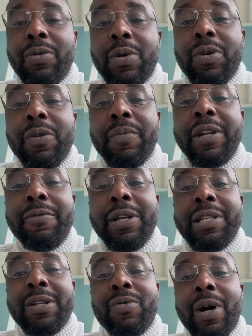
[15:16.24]
we wouldn't be the
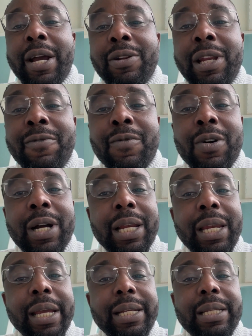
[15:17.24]
reason why you leave
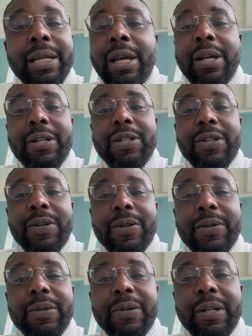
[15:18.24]
work late. So